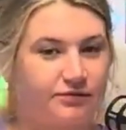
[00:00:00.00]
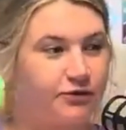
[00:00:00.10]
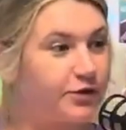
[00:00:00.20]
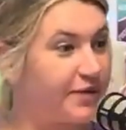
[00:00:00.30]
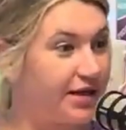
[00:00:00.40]

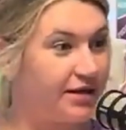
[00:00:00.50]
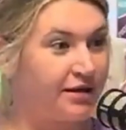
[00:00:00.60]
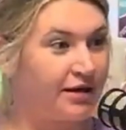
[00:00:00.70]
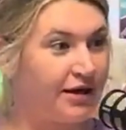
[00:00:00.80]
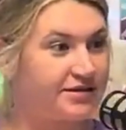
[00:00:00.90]
for me,
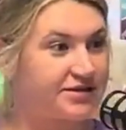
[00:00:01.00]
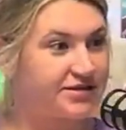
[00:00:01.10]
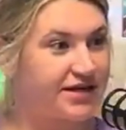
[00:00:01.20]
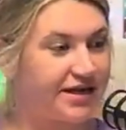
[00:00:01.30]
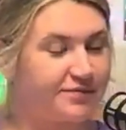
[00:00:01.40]
it
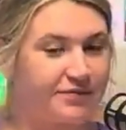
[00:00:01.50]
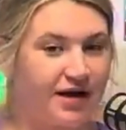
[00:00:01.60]
took time.